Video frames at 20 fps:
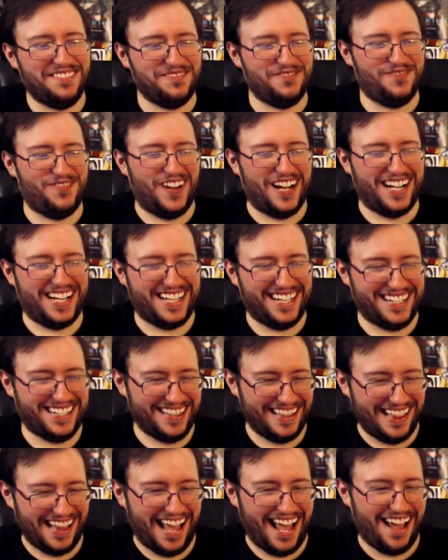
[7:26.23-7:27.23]
fucking
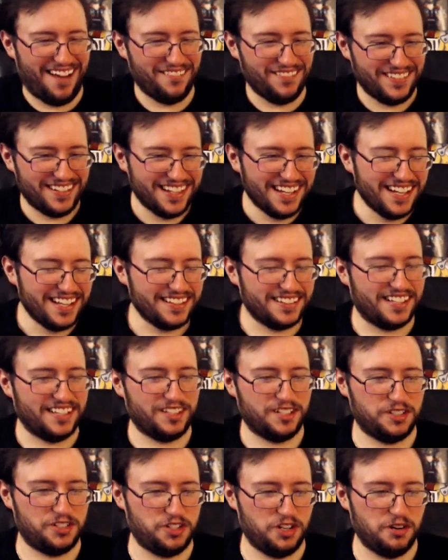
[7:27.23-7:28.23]
laughing. He's got
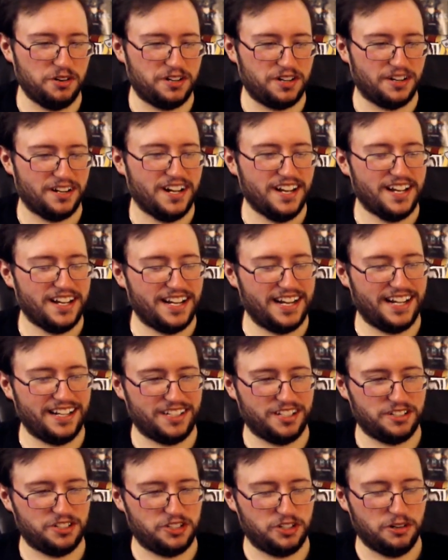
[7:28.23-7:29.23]
the Joker. He got
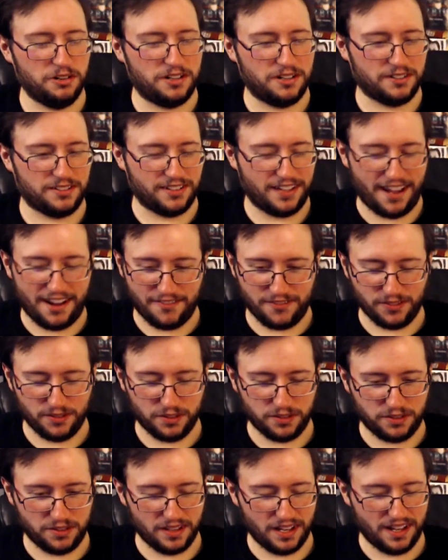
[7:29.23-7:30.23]
the Joker's laugh from
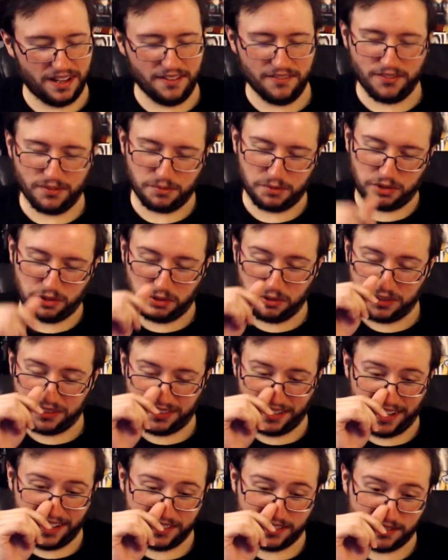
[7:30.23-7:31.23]

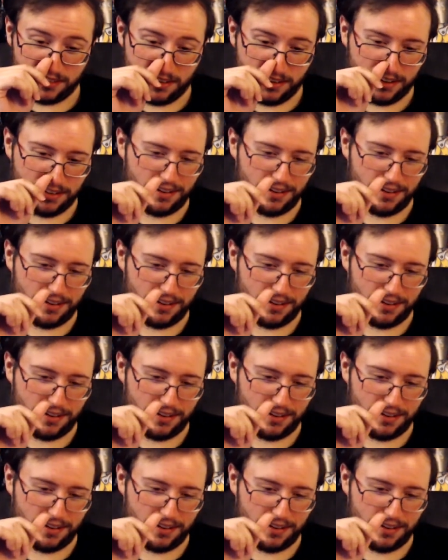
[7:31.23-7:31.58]
Suicide Squad.